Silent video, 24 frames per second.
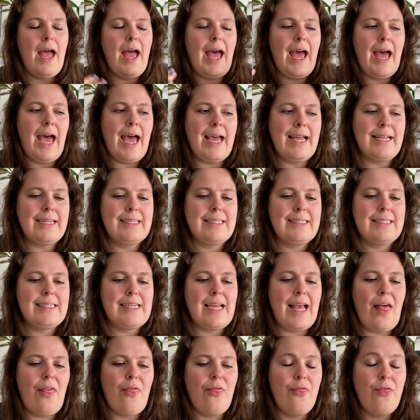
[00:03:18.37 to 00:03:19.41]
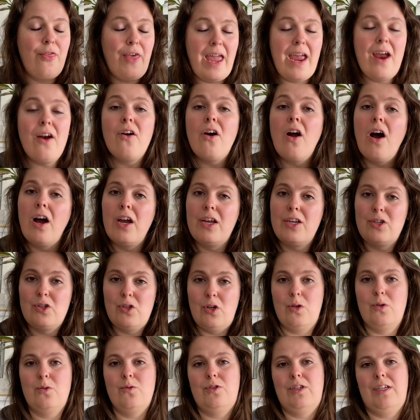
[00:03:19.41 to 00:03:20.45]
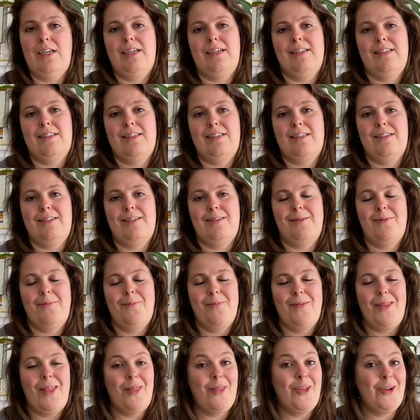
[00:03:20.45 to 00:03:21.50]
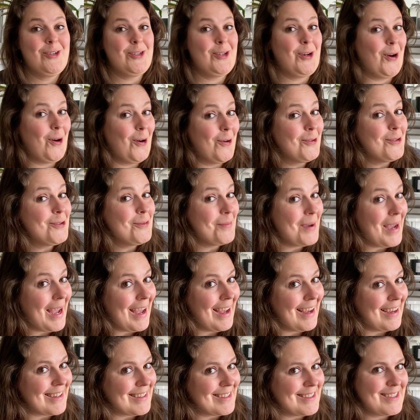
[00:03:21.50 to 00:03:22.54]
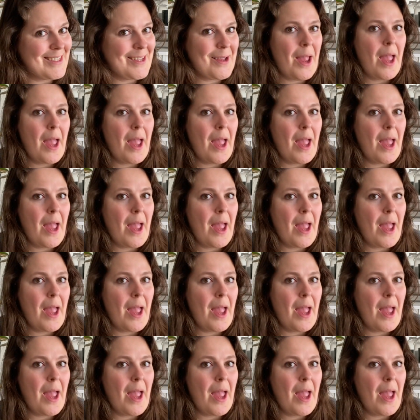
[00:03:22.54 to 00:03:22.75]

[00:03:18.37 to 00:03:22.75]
And there I noticed the tote bags,